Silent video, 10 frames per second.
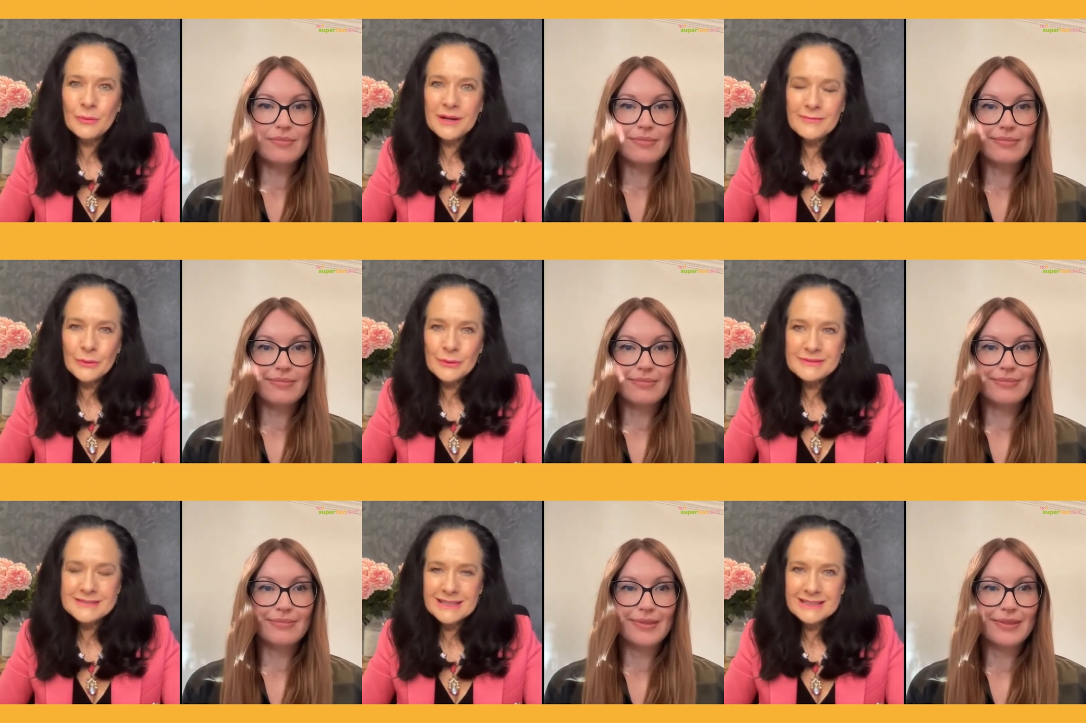Speaker 1: one of your
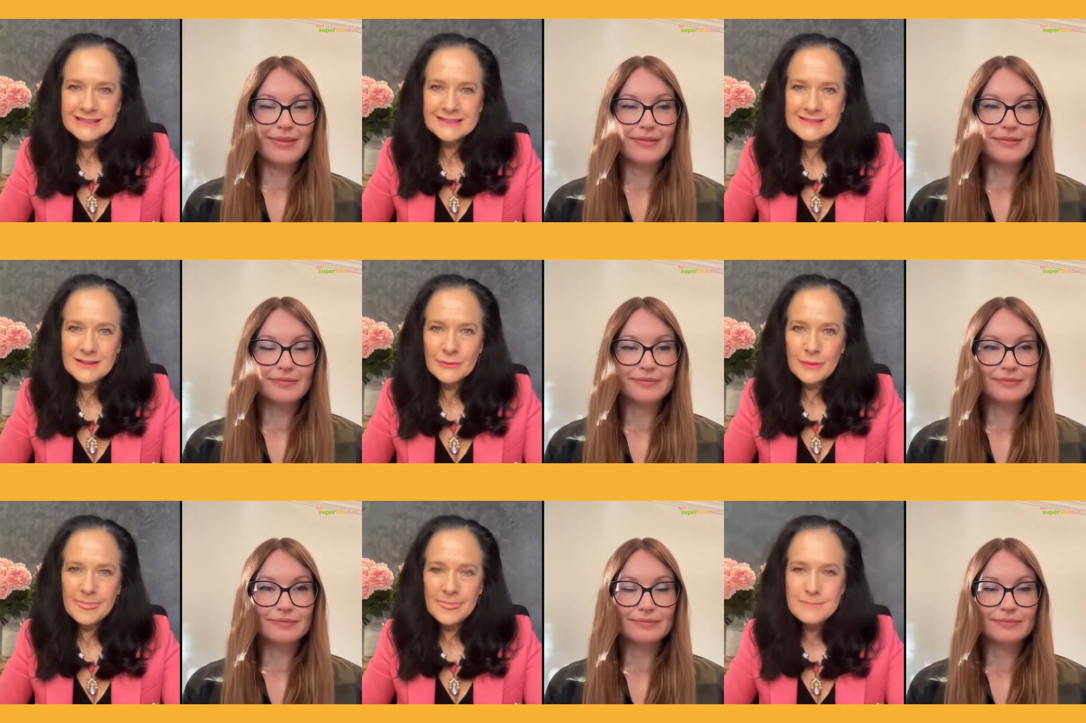studies
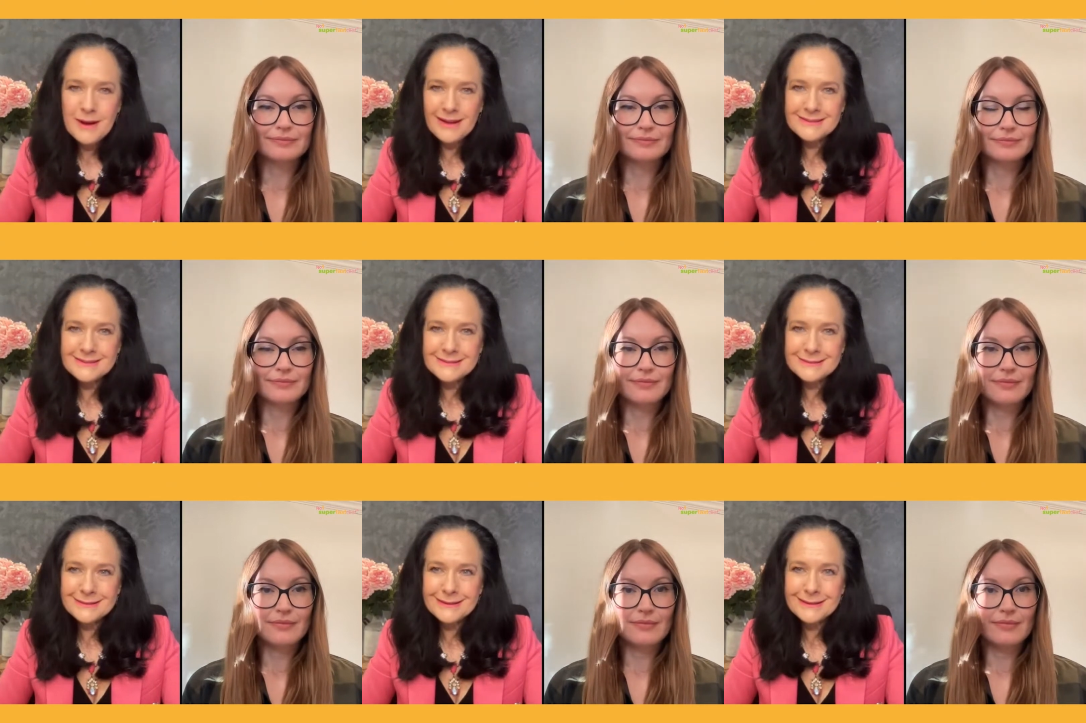with the mice
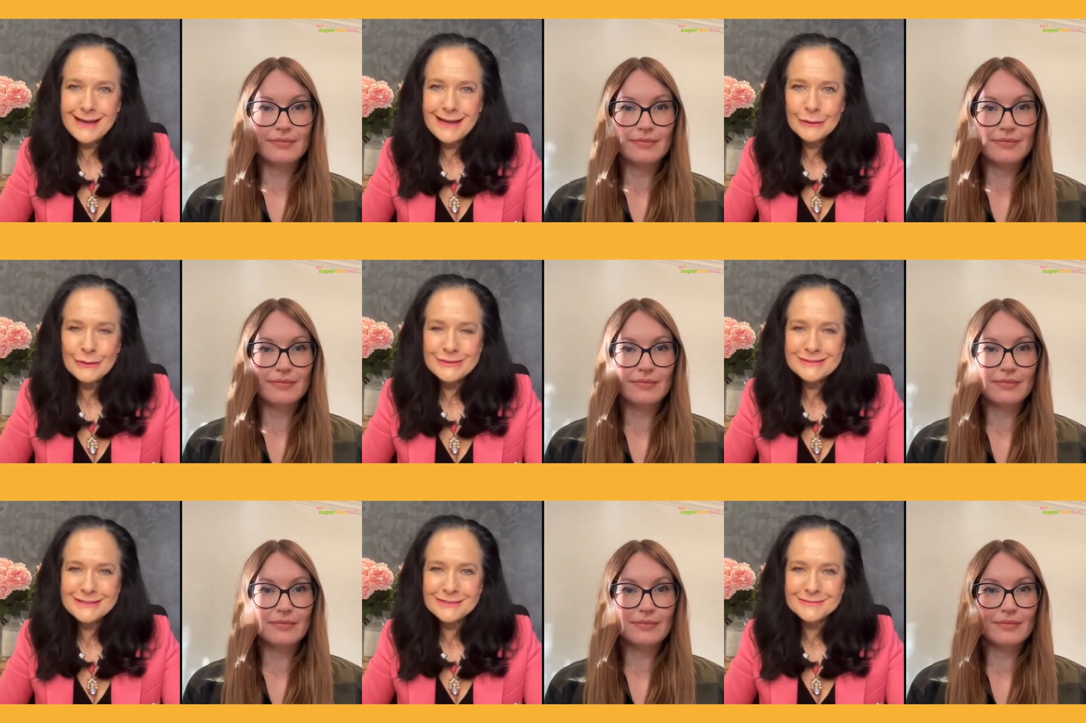and how you
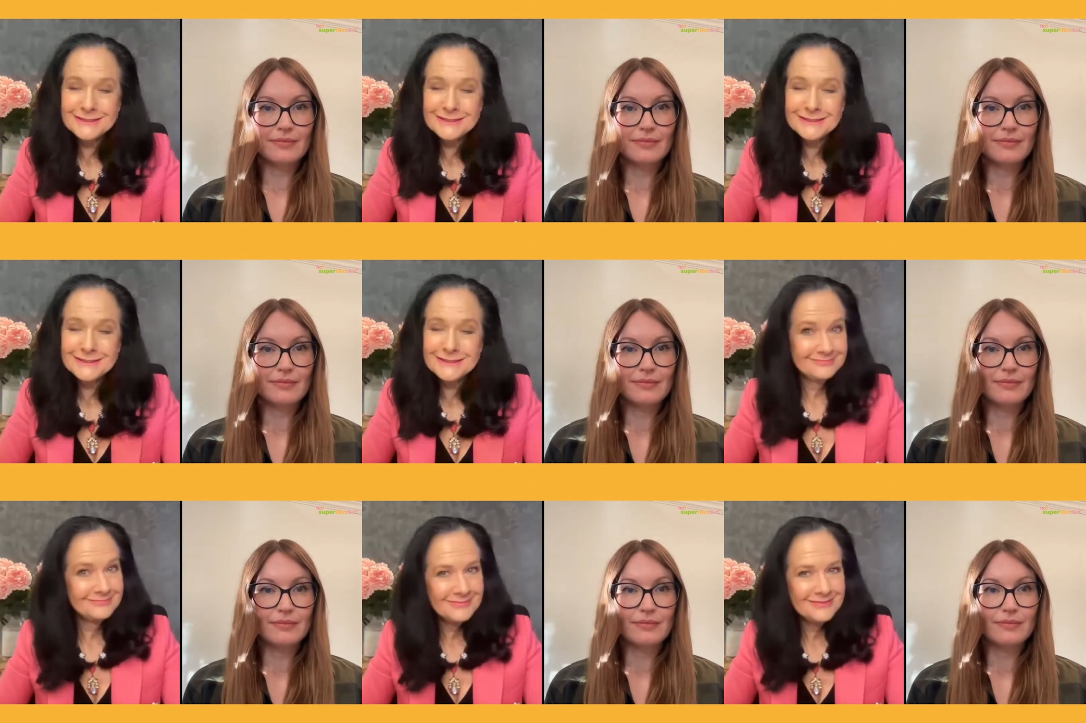discovered
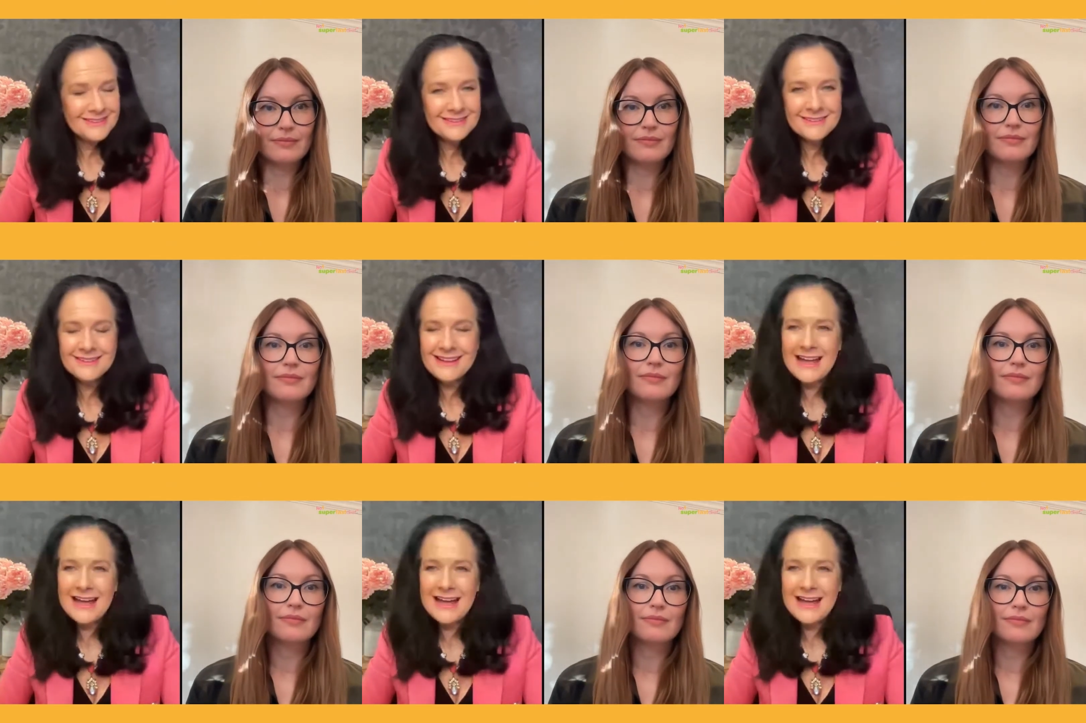
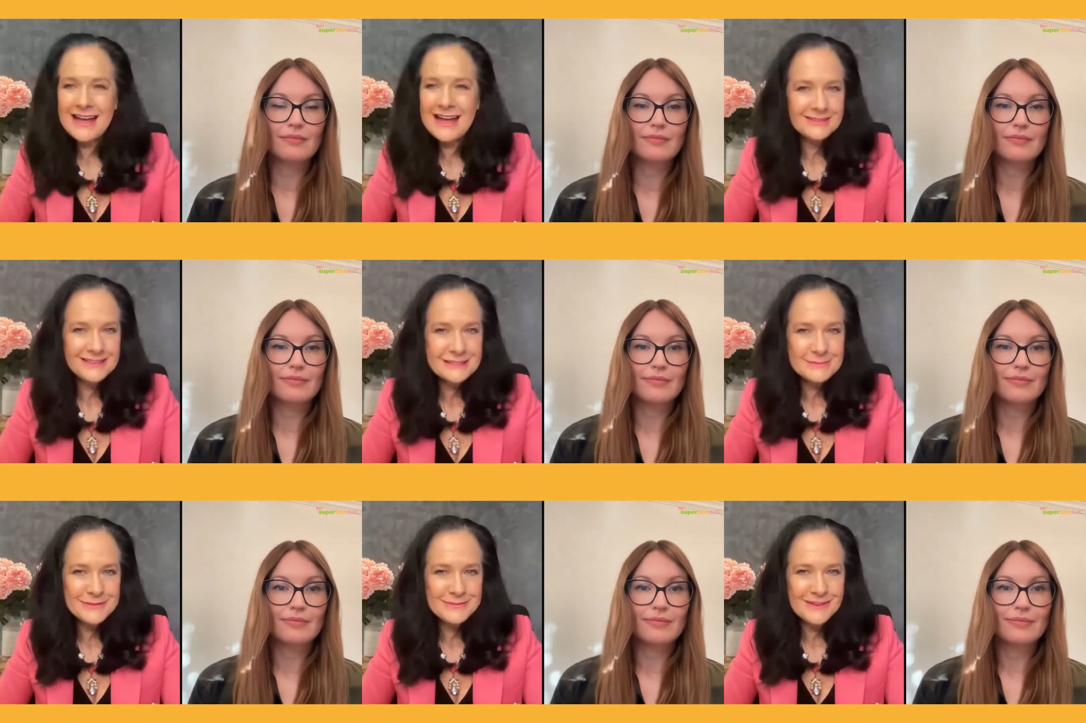how great
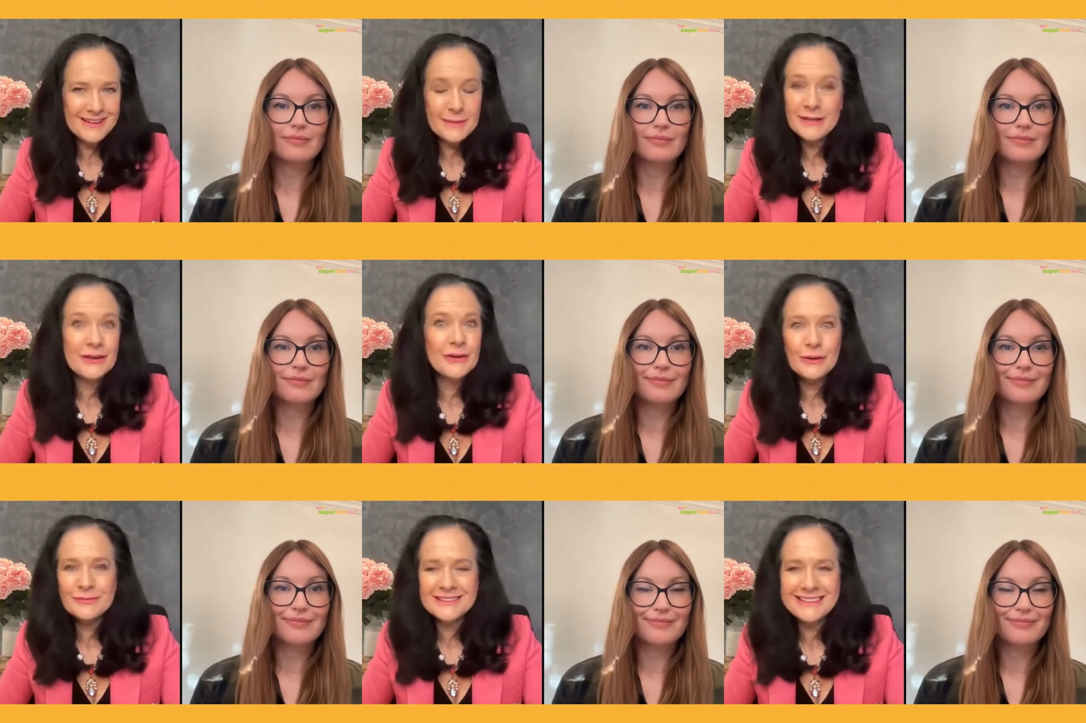intermittent fasting, I mean, I know
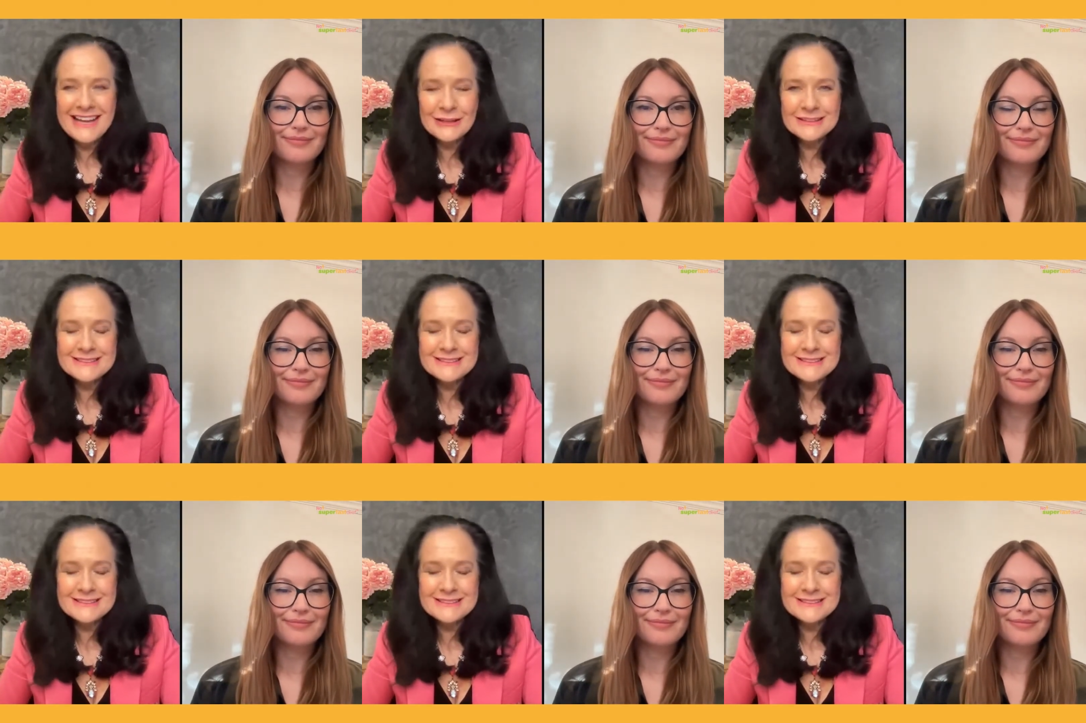you've done countless